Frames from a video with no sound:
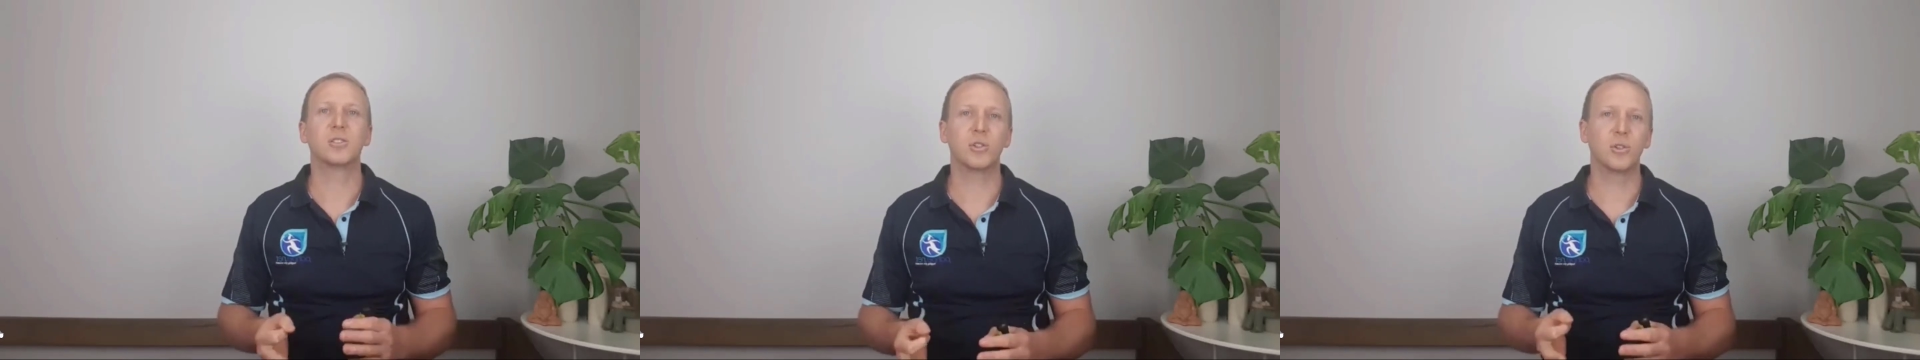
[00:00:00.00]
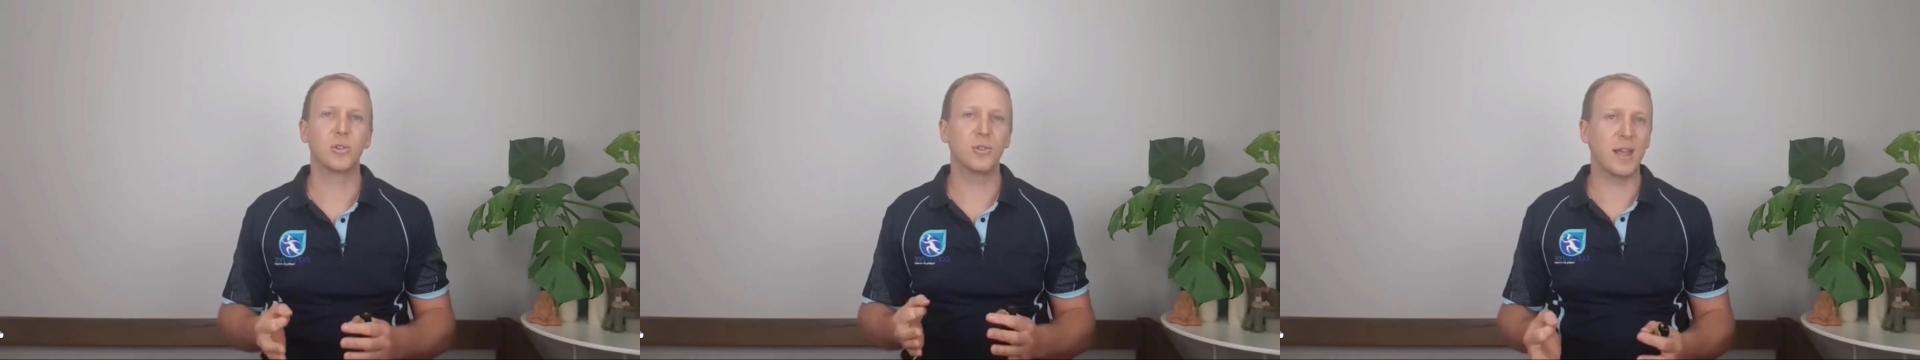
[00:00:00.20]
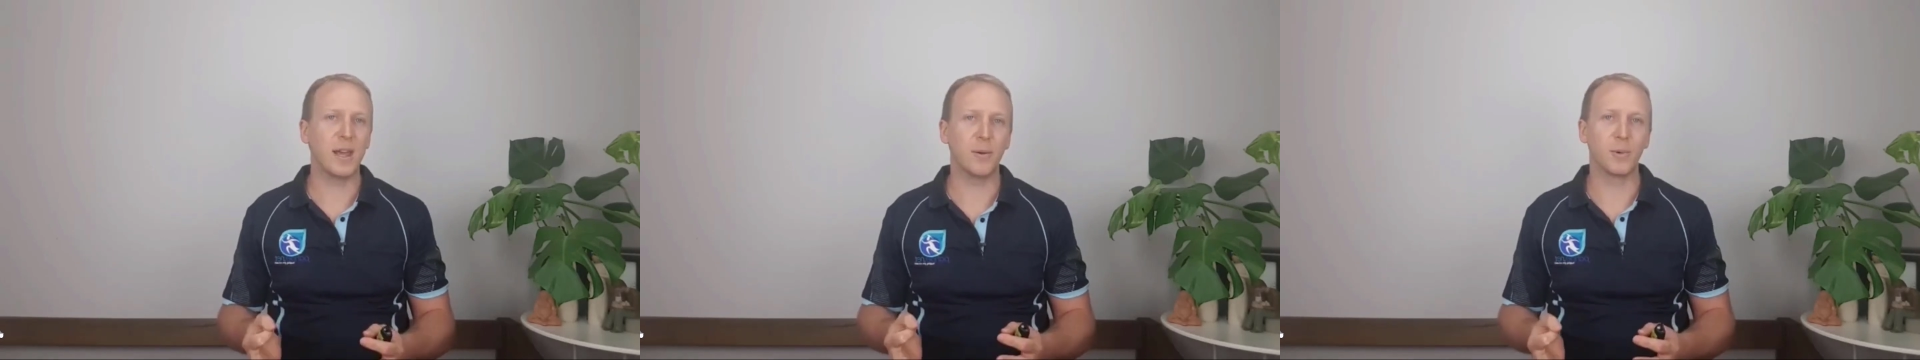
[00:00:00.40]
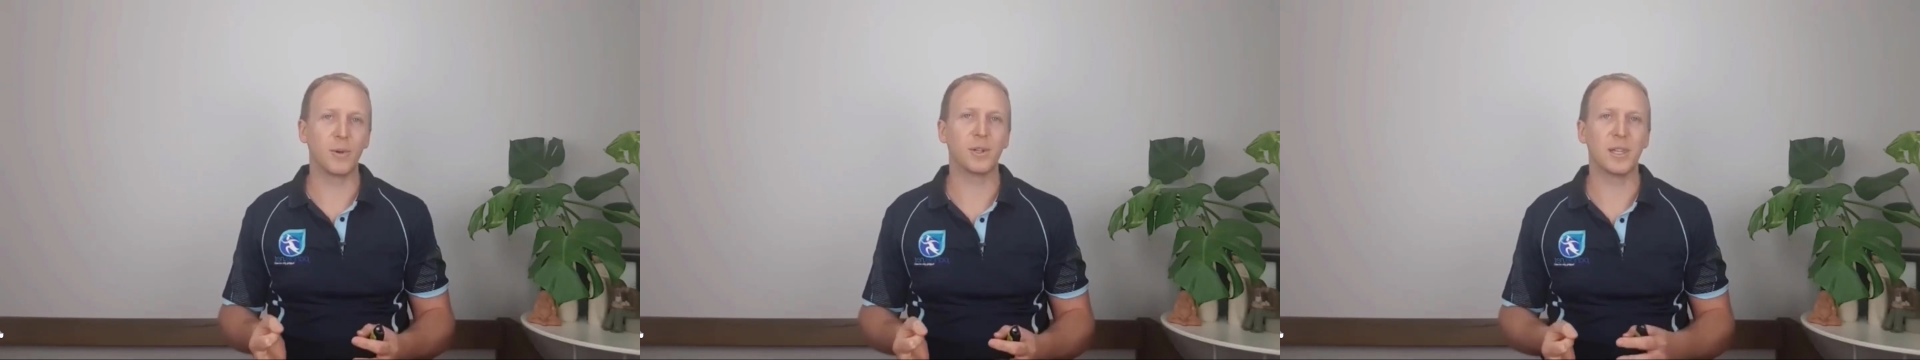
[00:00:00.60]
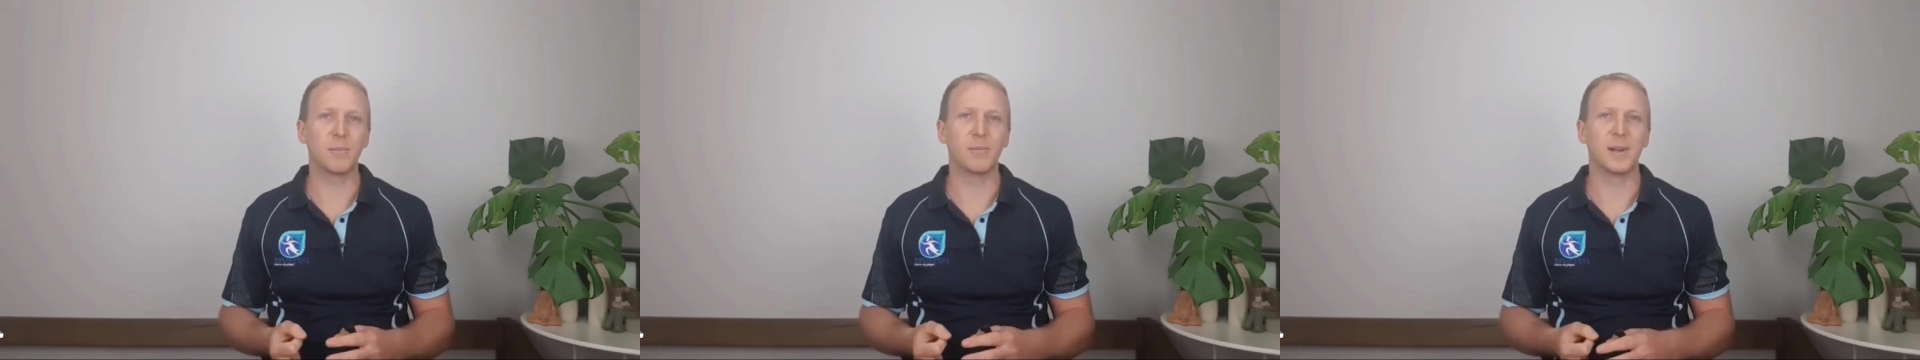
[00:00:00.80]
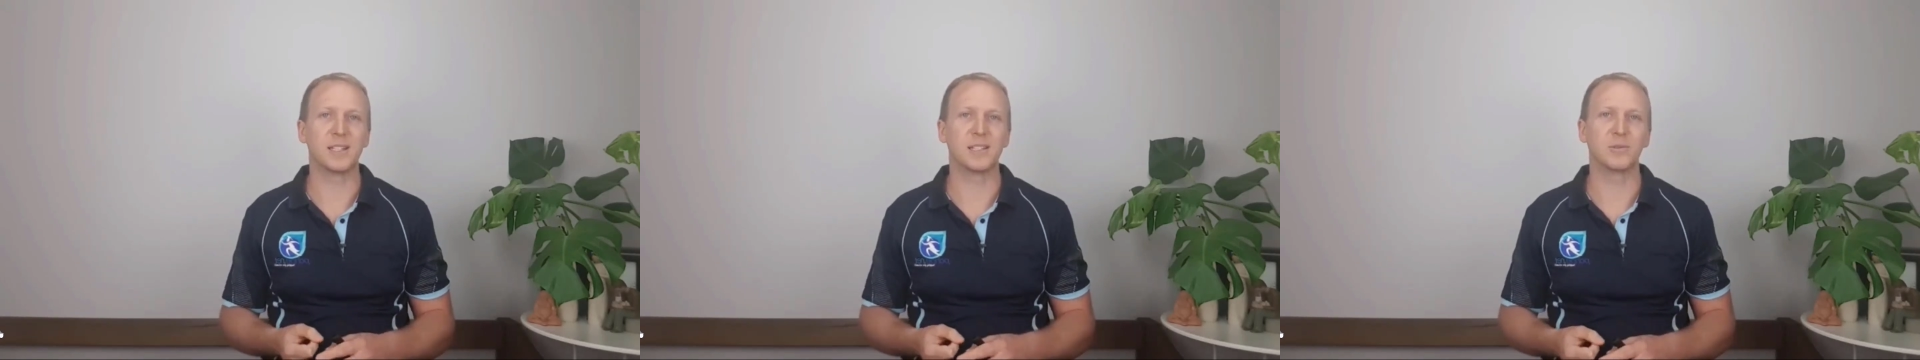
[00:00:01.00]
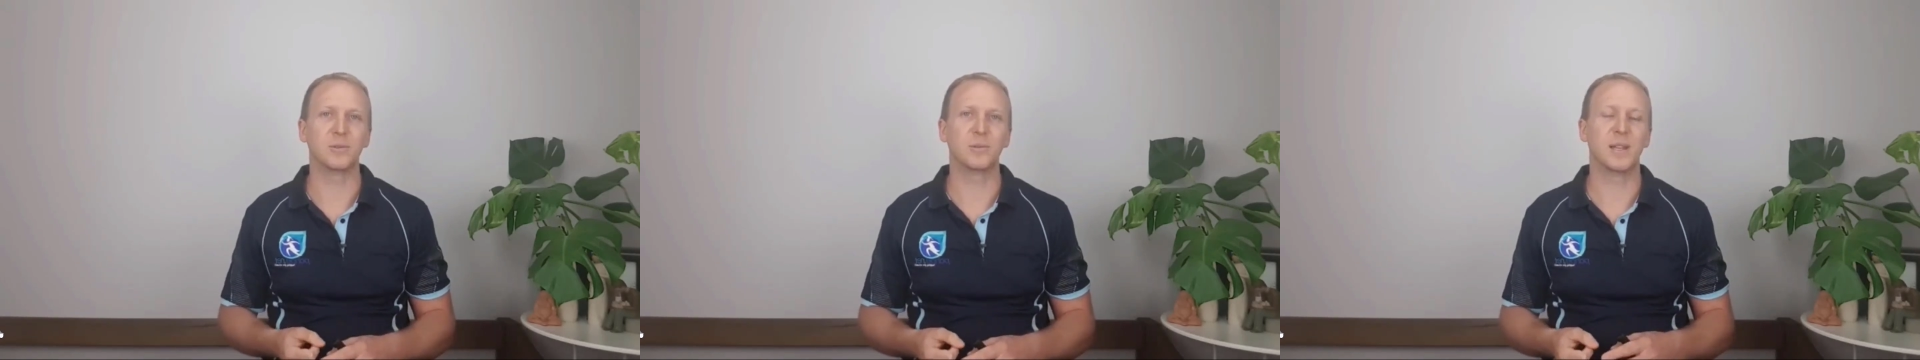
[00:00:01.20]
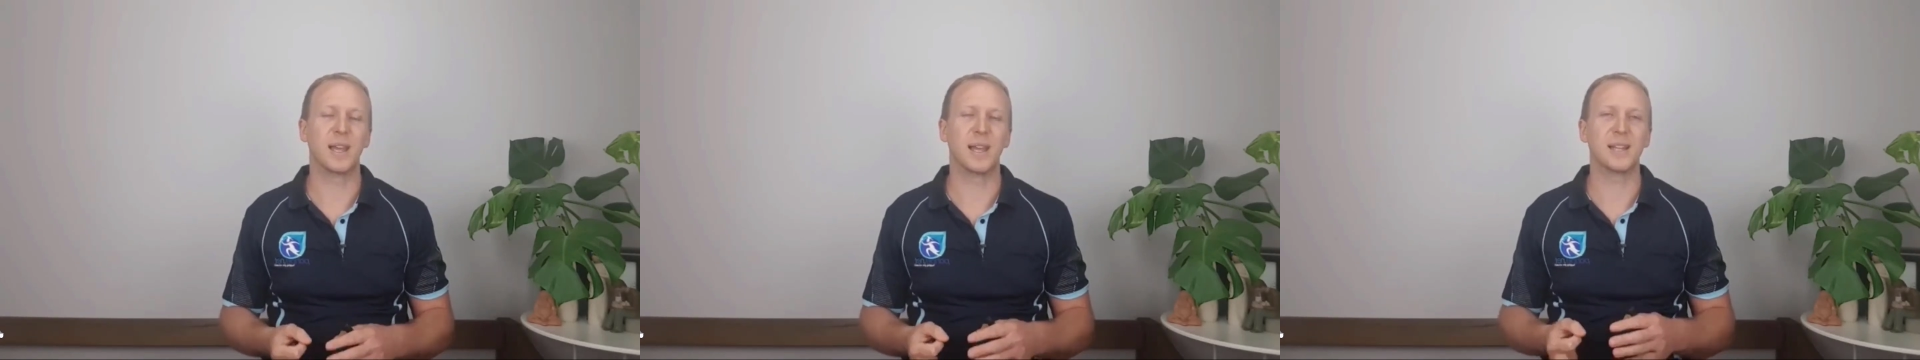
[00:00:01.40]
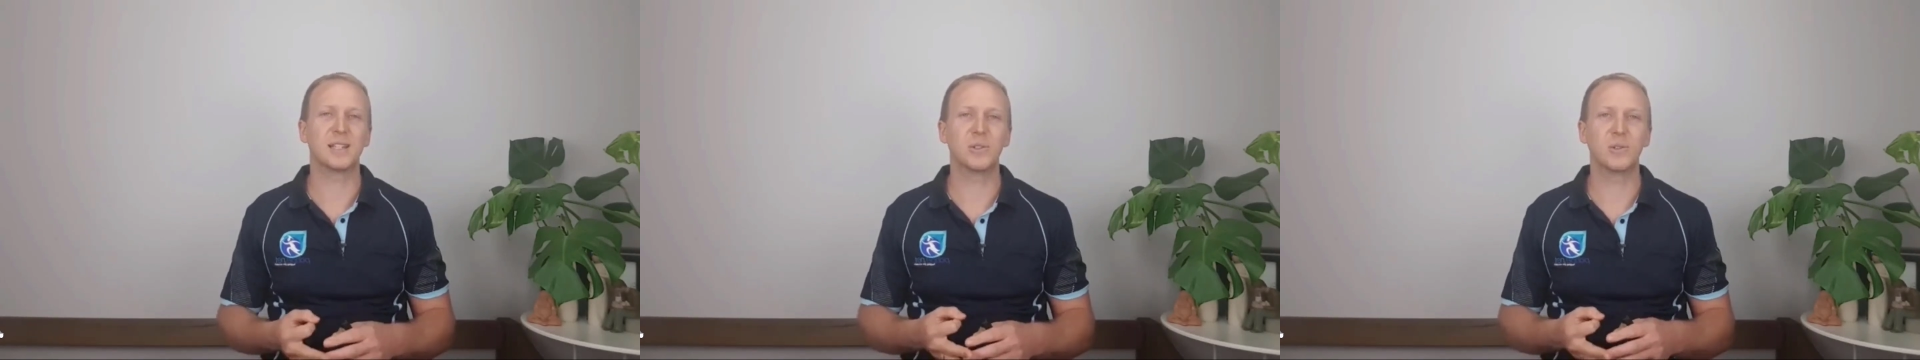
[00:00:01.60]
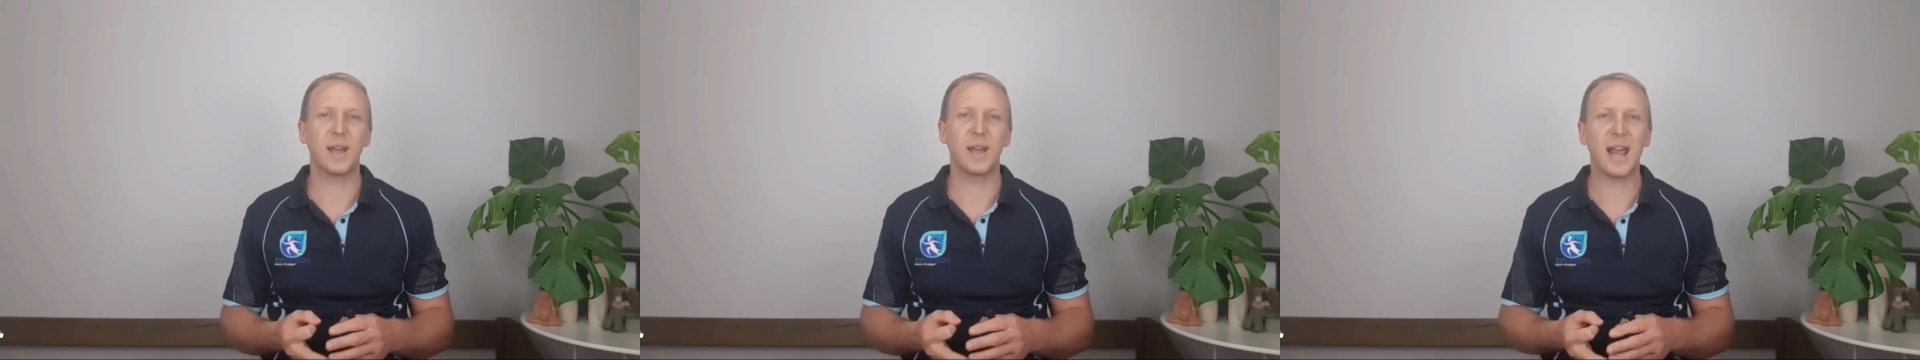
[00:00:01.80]
to that working muscle,
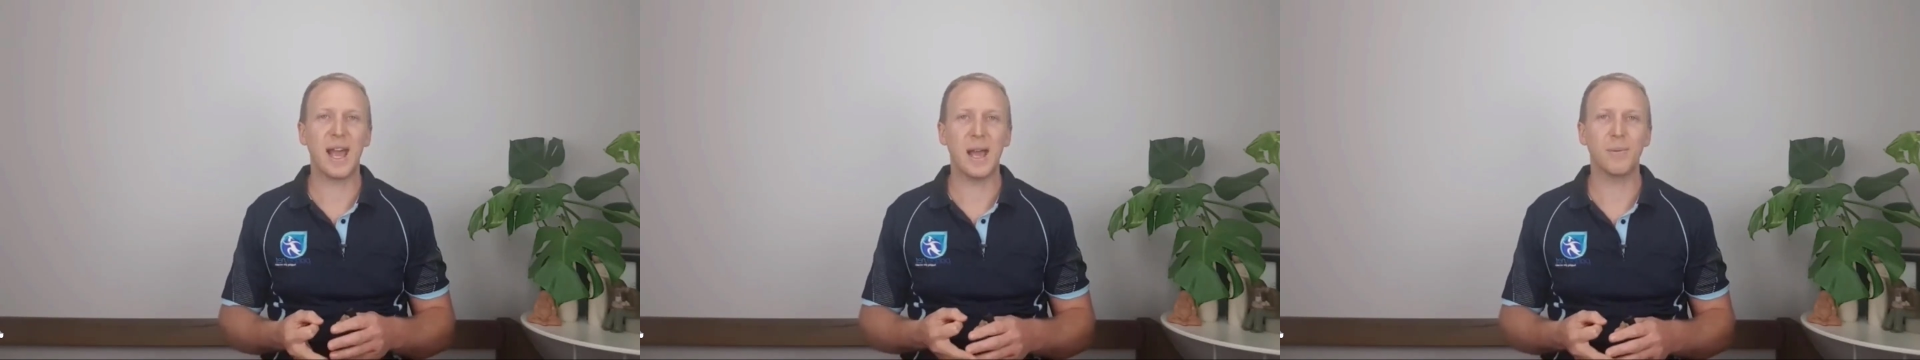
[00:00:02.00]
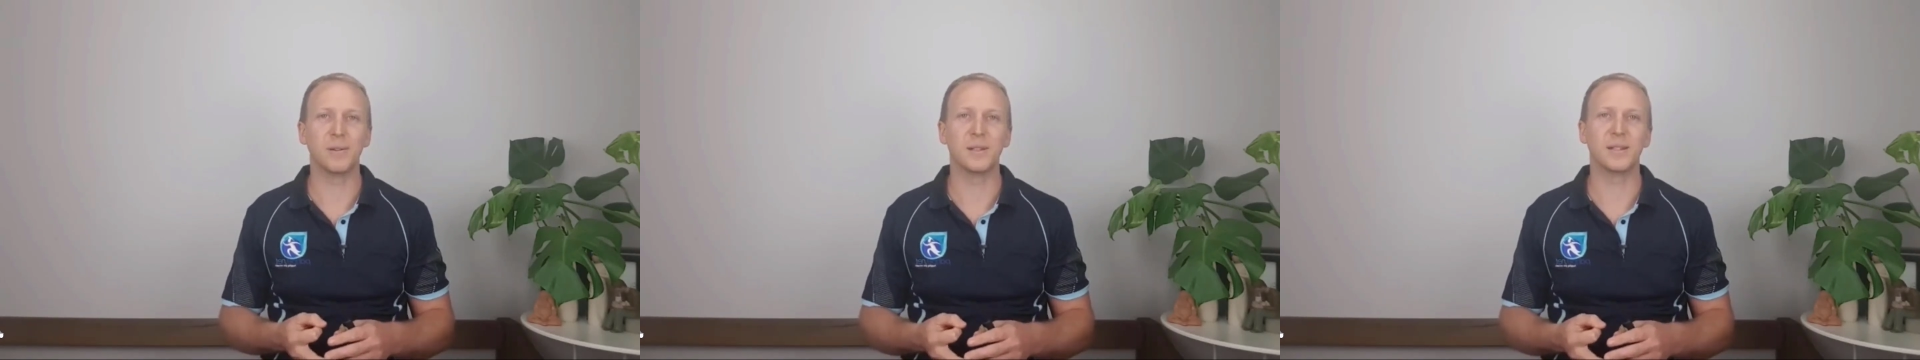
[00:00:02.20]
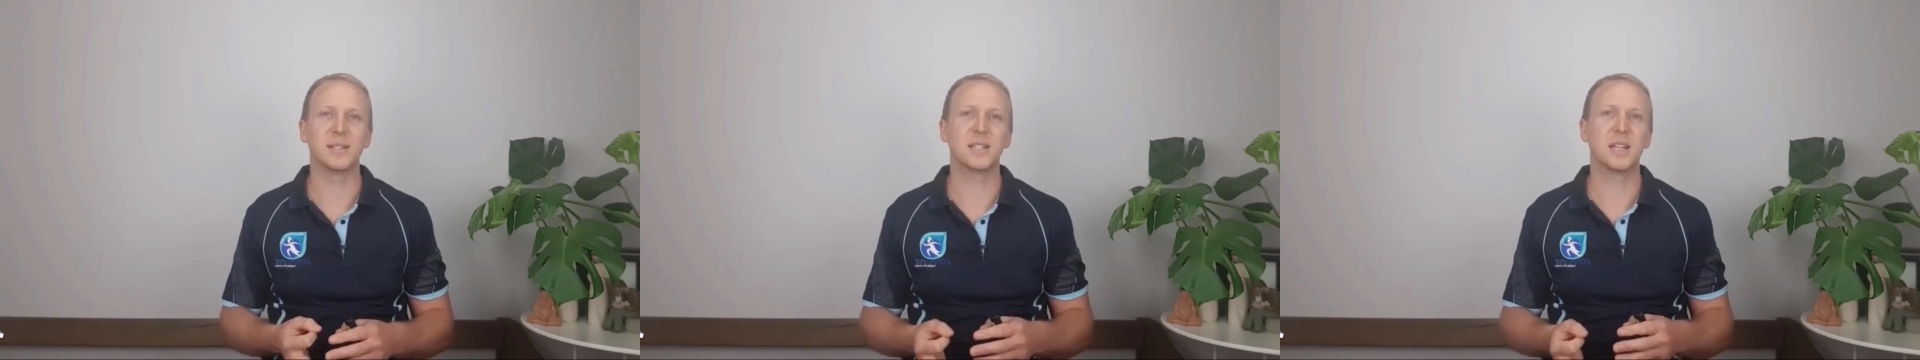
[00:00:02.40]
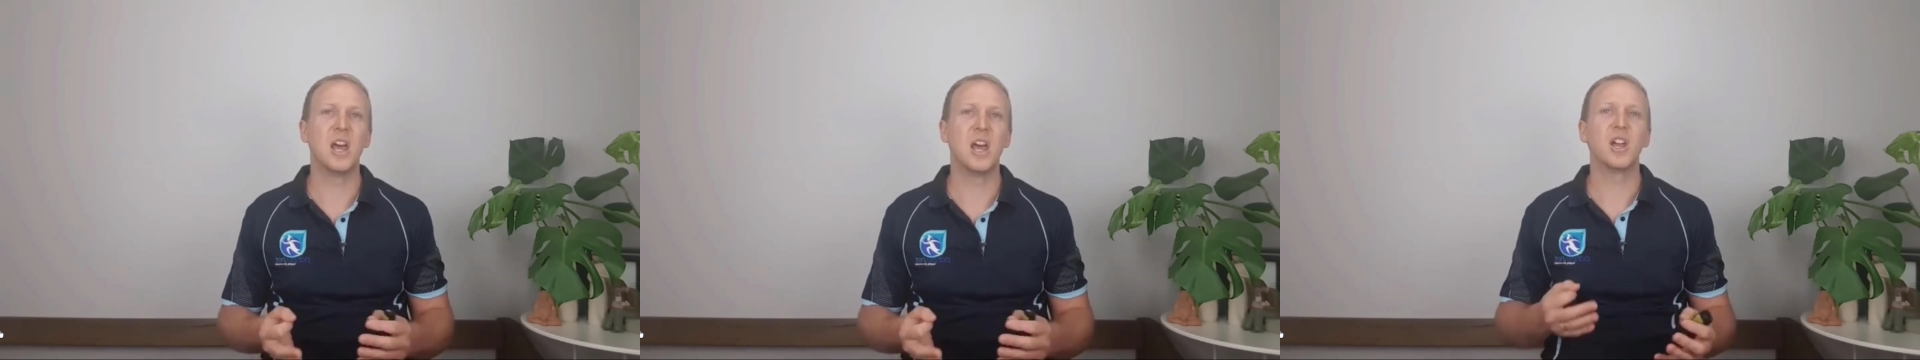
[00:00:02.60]
until that happens,